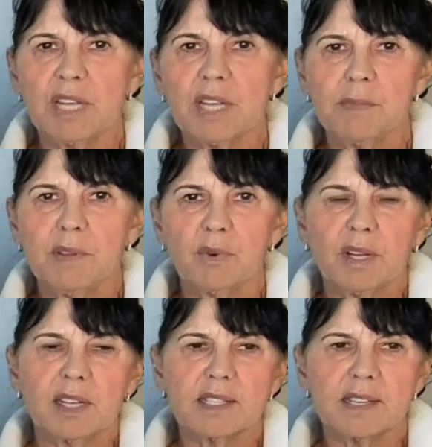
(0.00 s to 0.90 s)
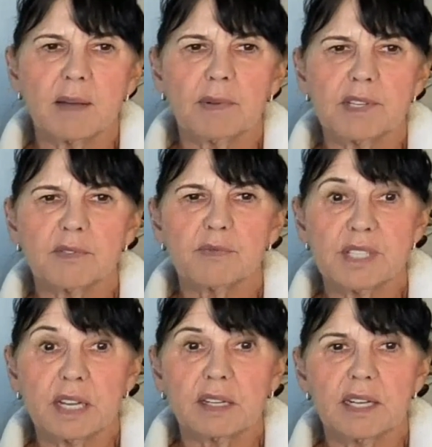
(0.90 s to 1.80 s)
we can be real examples of
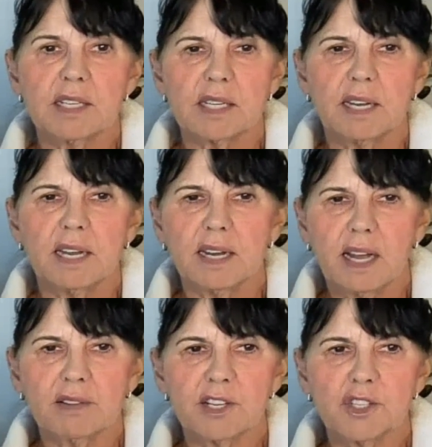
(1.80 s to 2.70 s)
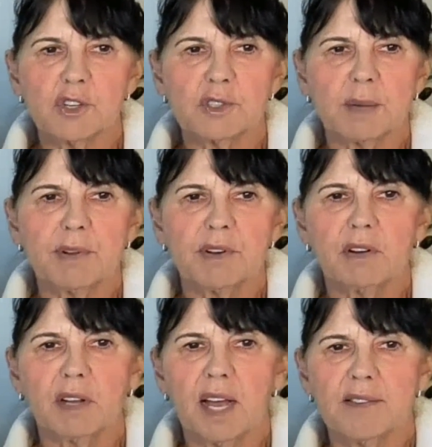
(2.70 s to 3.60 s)
resilience and how that shows up in
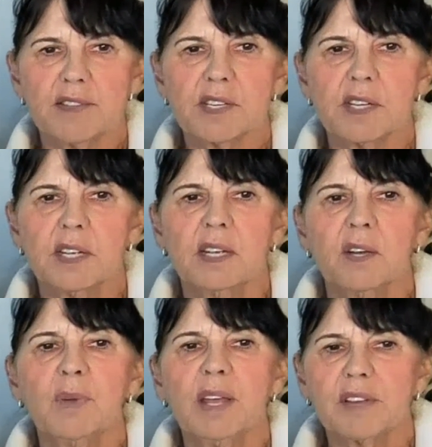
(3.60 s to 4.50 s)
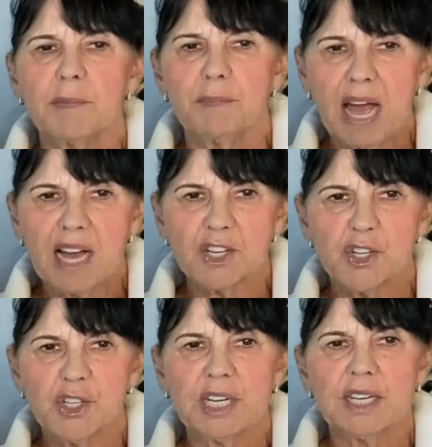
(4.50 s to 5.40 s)
our lives. We have
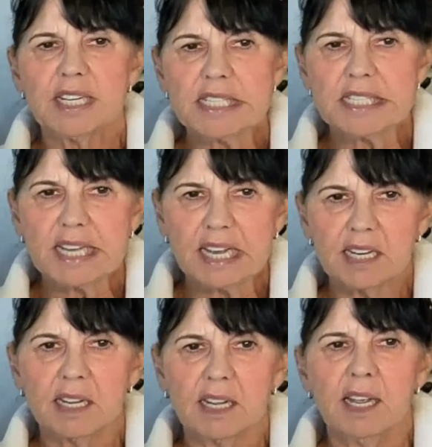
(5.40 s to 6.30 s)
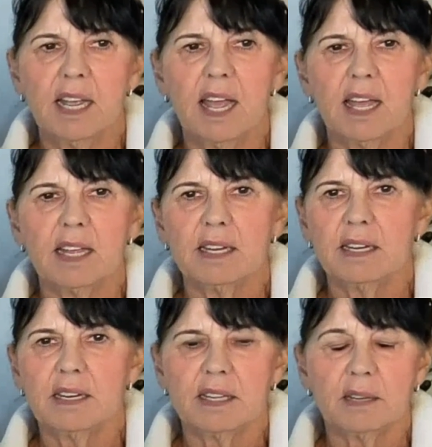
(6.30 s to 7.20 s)
compassion and insight,
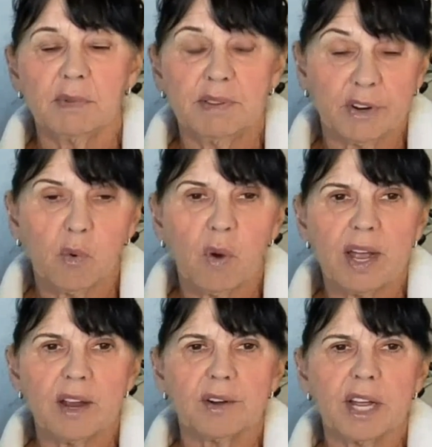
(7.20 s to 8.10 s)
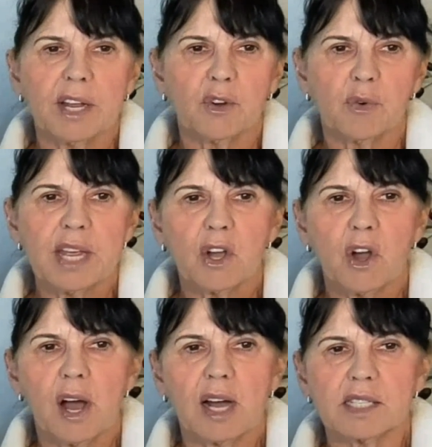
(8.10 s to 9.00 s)
and that we've acquired at great
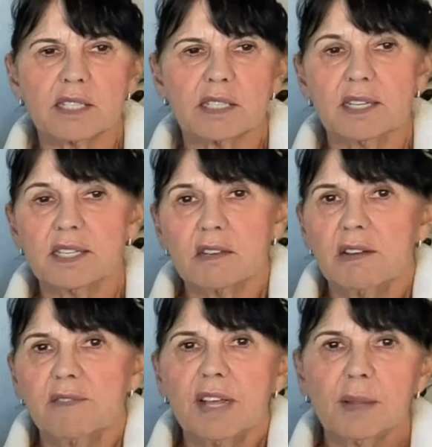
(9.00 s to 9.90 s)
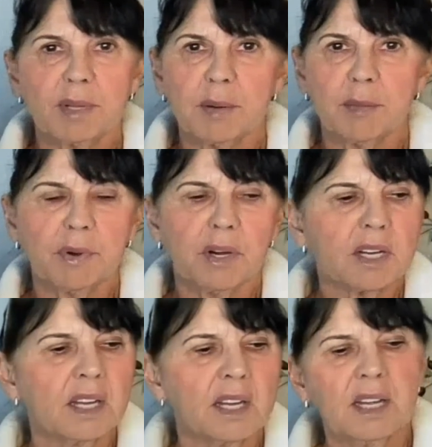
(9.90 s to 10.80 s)
cost. It's not available in the
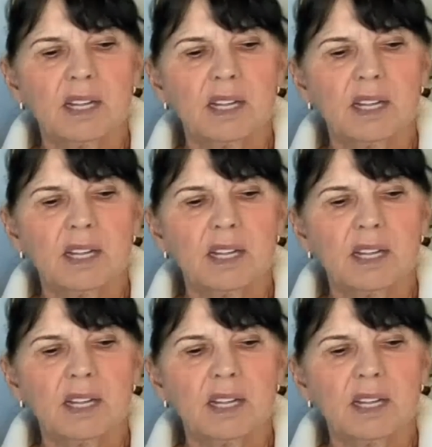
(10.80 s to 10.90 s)
book.